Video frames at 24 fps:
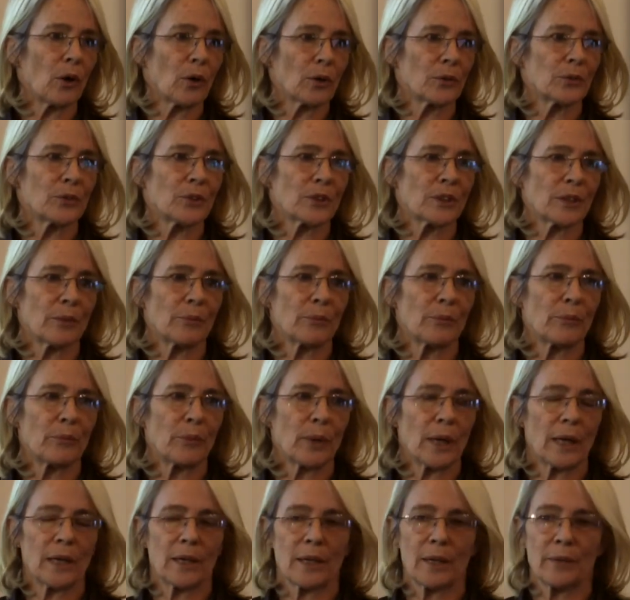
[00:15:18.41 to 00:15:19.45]
on
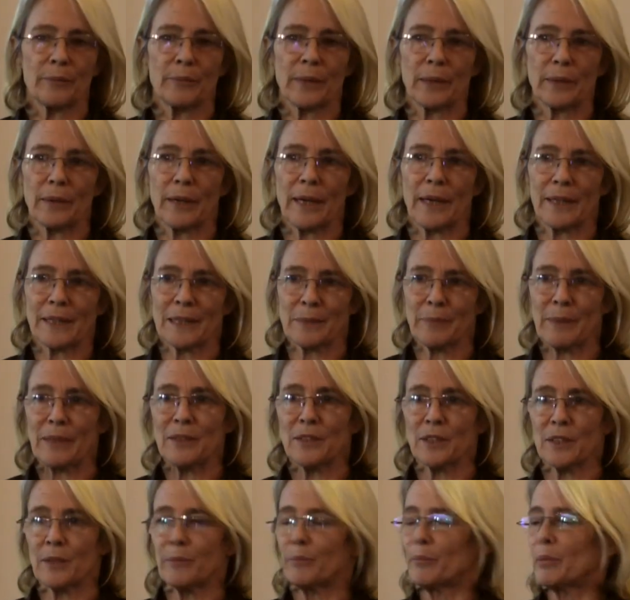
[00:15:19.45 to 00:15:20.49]
some
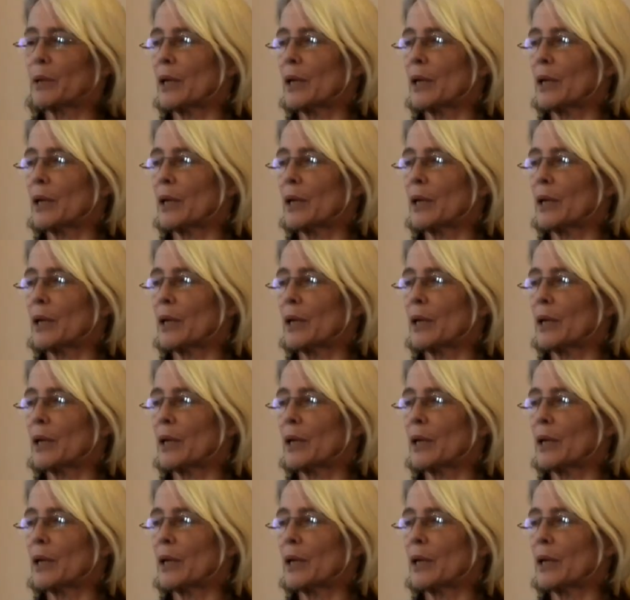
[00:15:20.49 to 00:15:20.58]
expensive